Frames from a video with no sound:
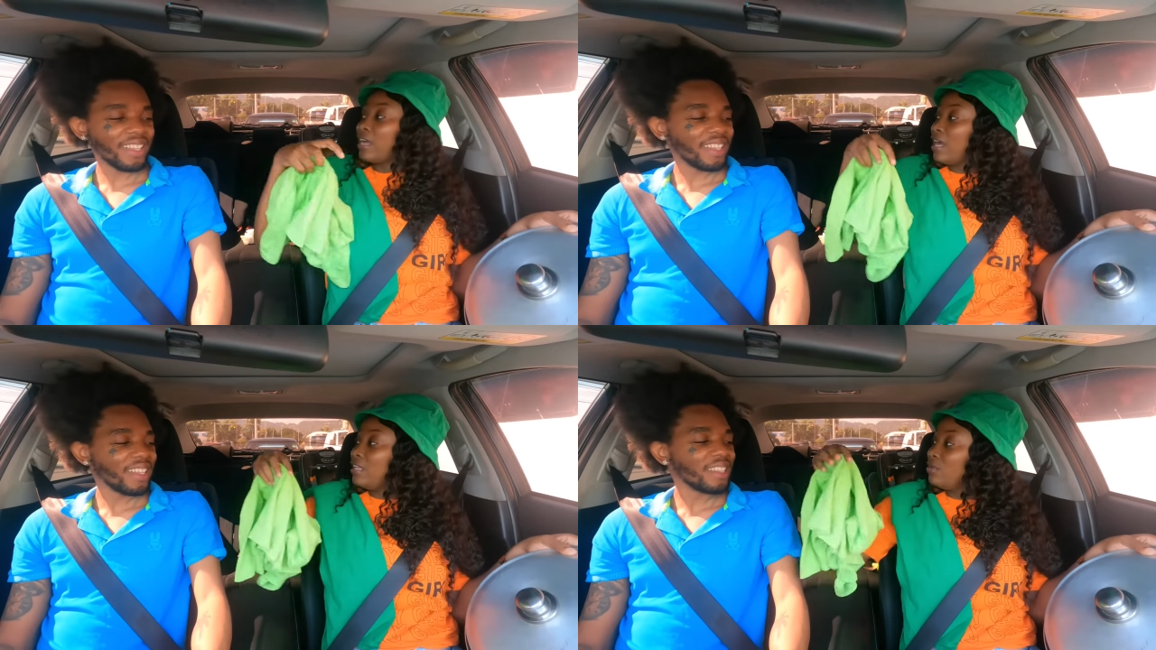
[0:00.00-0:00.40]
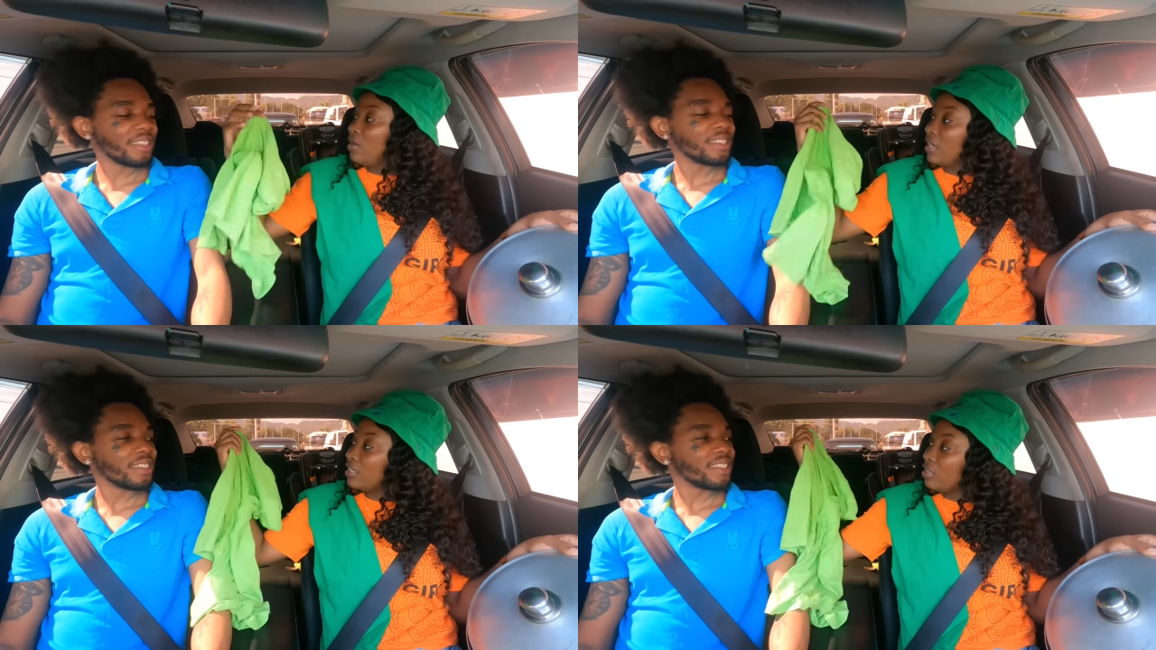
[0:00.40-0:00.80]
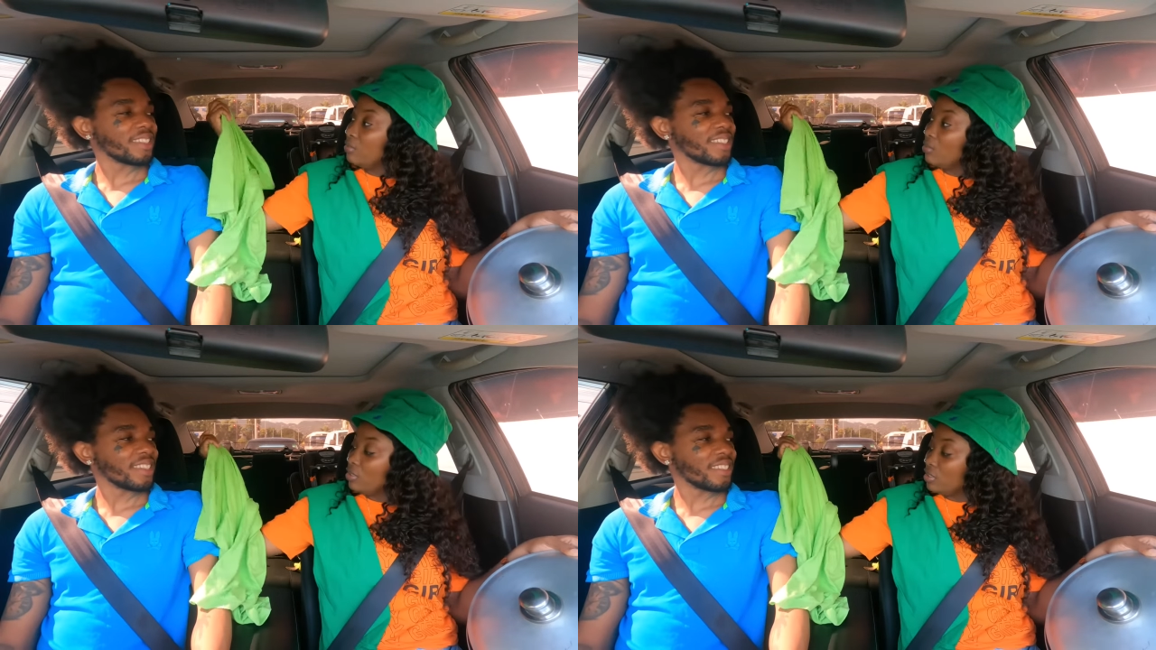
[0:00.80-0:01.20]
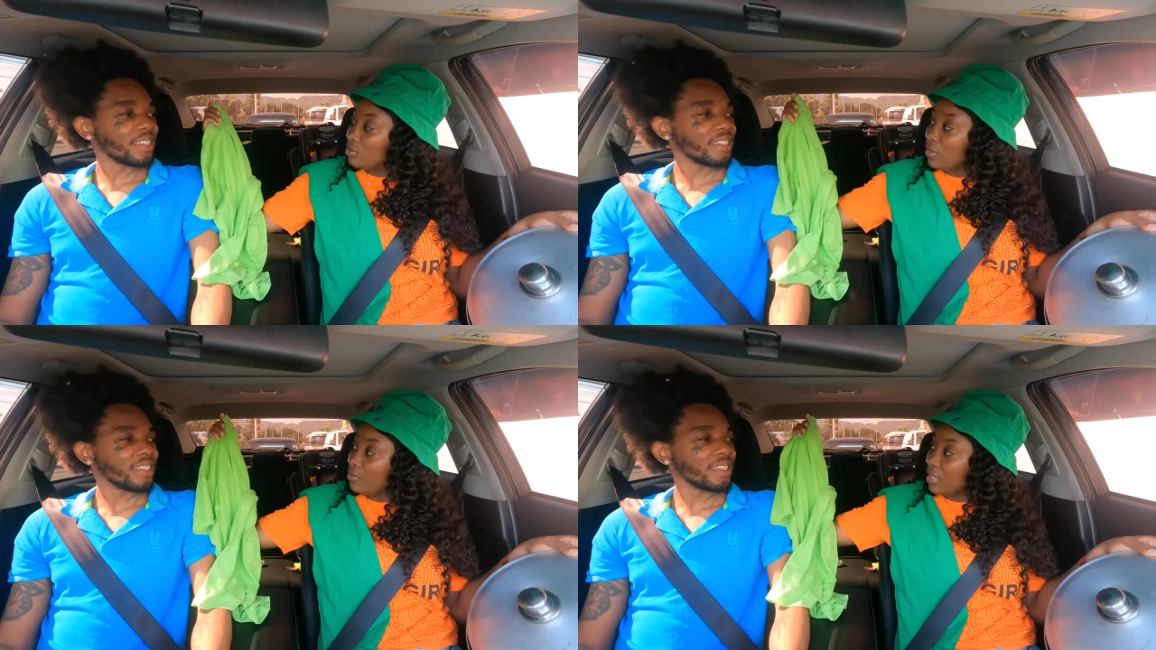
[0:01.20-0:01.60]
Speaker 1: only want give you money
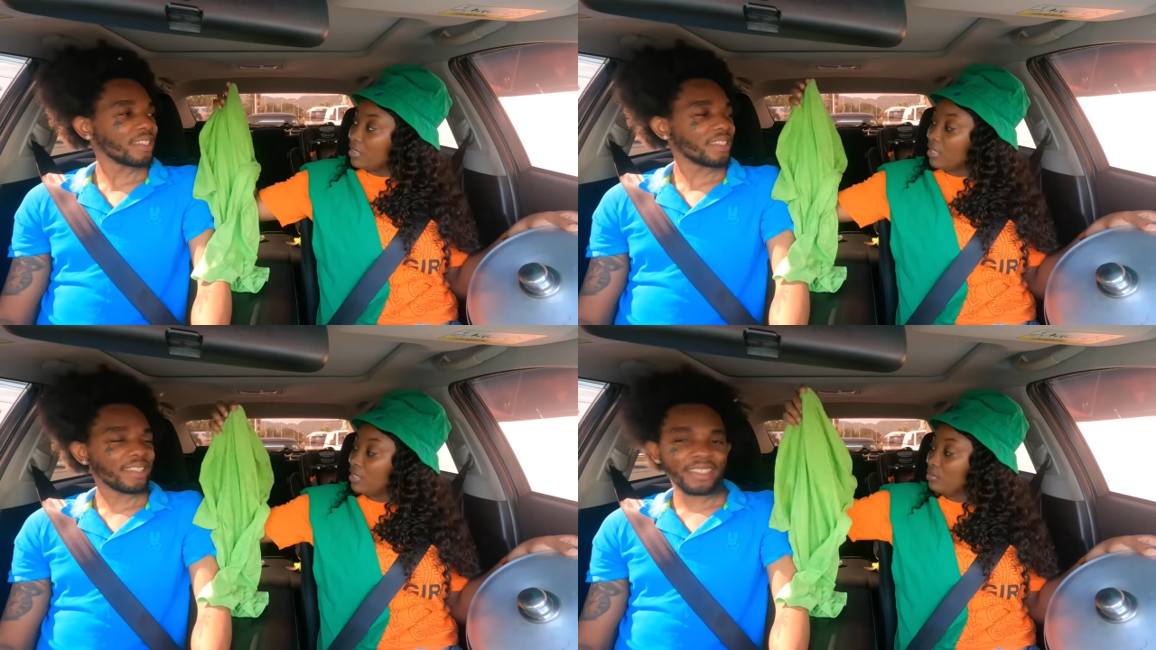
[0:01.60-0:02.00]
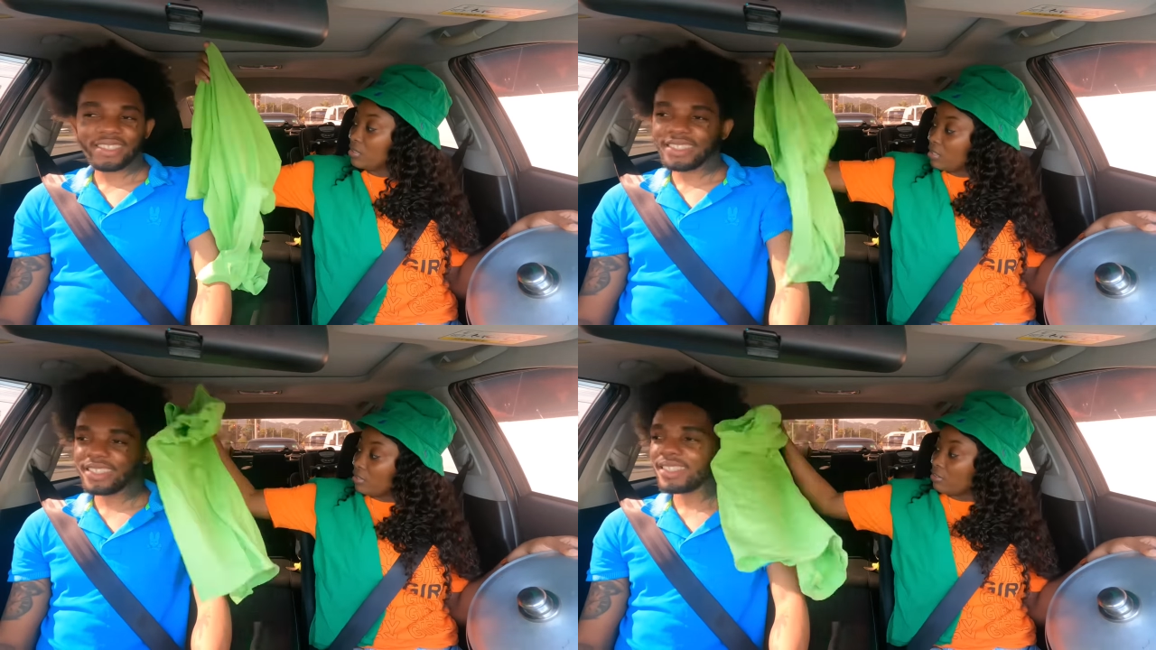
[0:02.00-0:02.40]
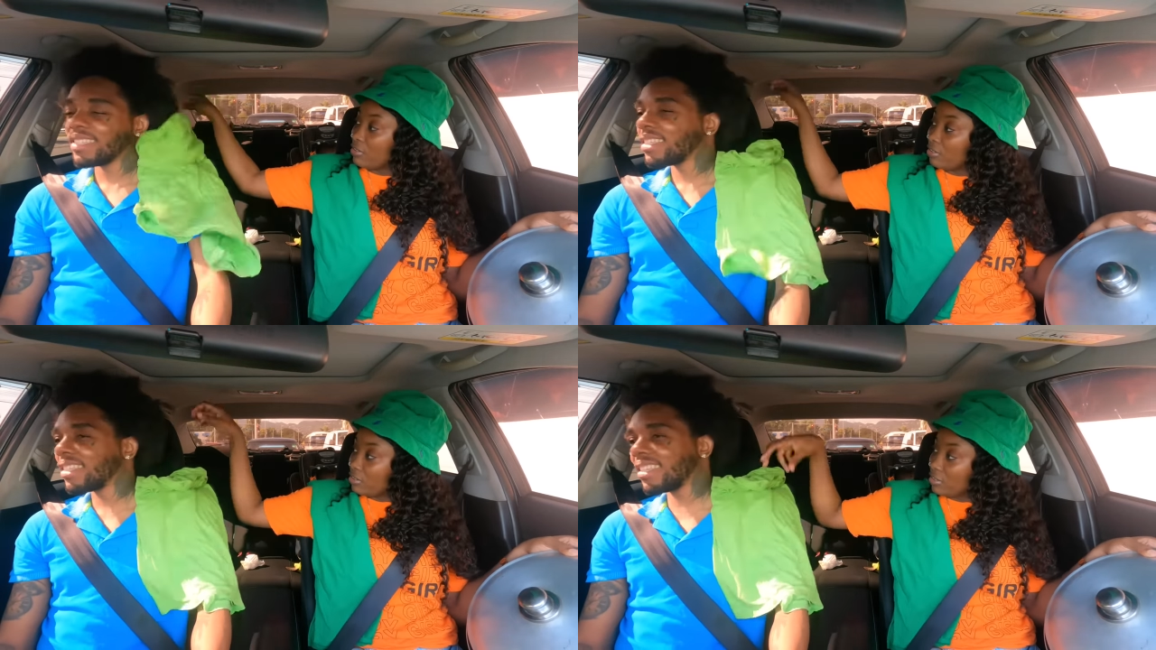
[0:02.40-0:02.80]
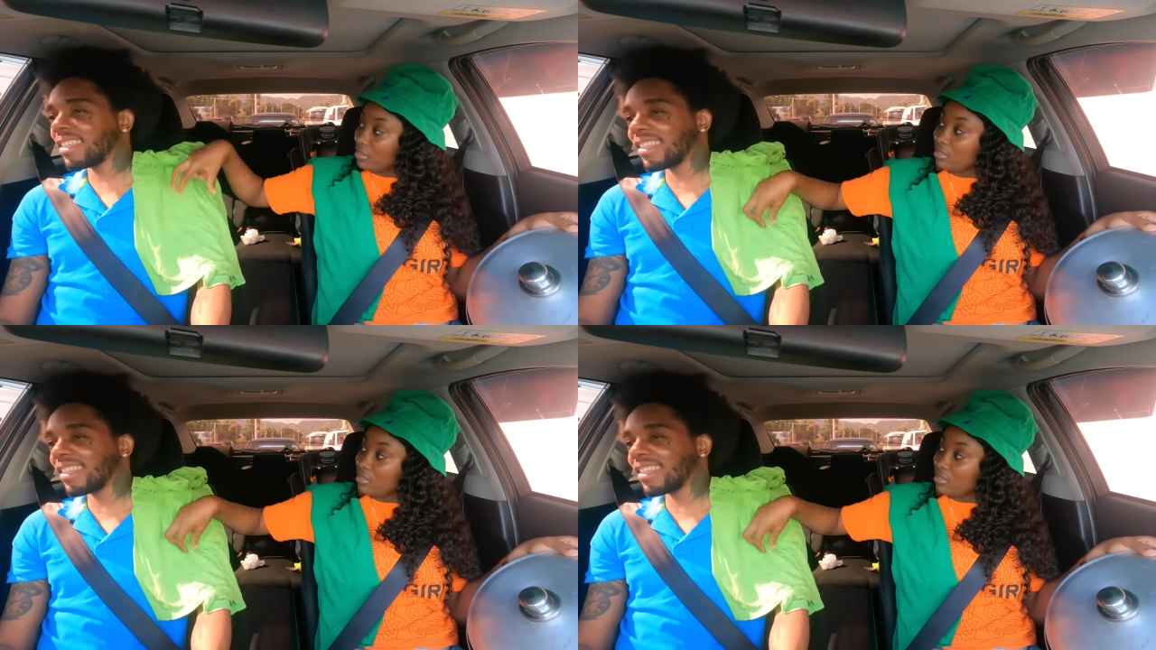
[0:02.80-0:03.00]
to me. I tell him say you're.